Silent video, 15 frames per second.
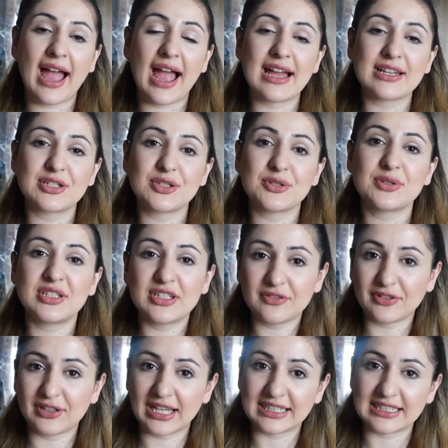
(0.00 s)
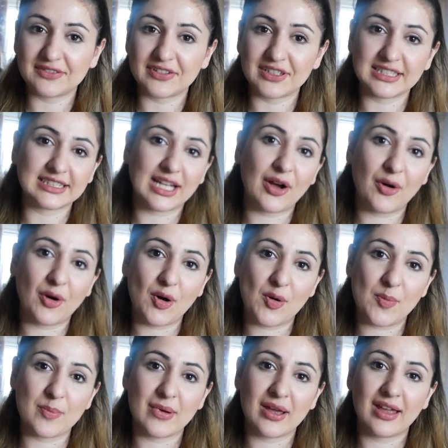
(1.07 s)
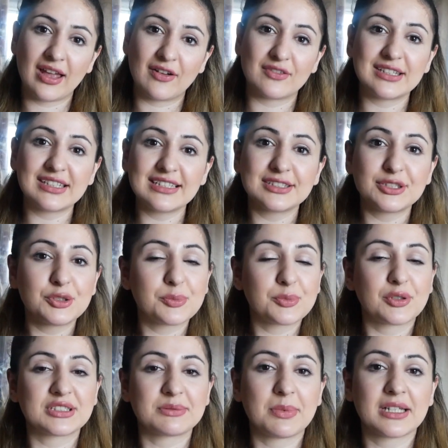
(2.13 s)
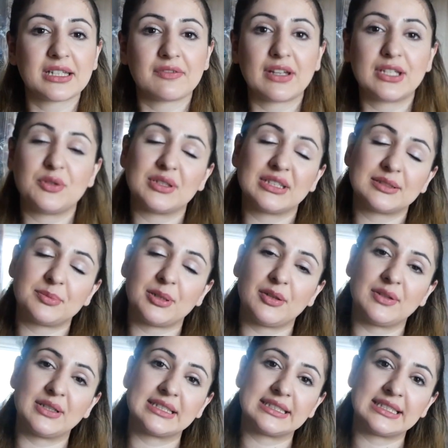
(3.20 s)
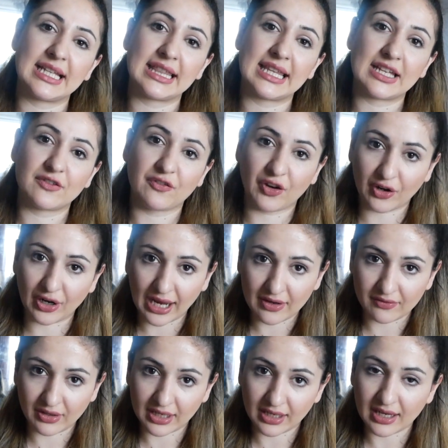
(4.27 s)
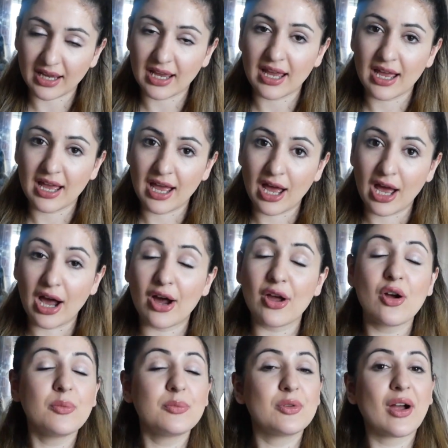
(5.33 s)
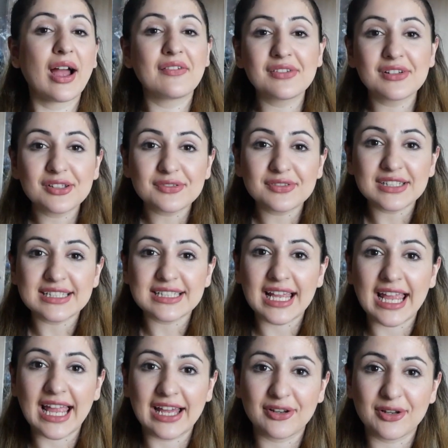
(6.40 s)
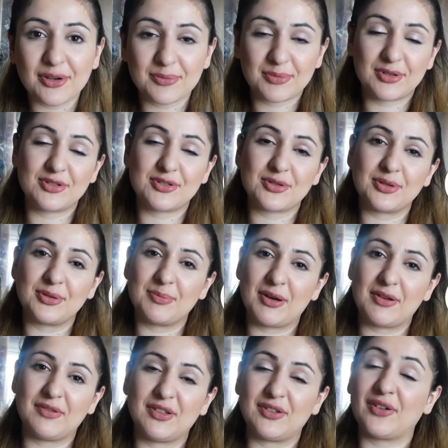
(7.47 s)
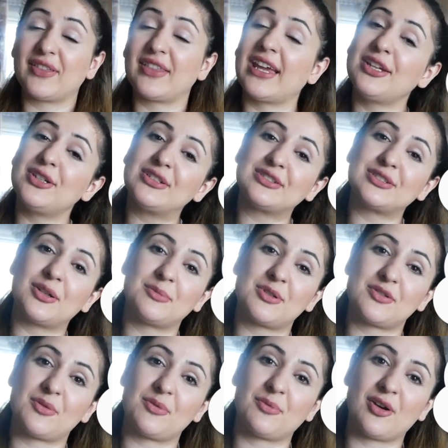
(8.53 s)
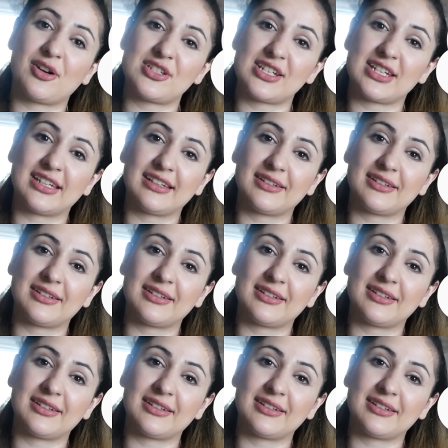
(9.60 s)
and do different activities at home with this new perspective and new experiencing that we are having. I hope you have a lovely day, and I hope you enjoyed my video. Thank you so much for watching.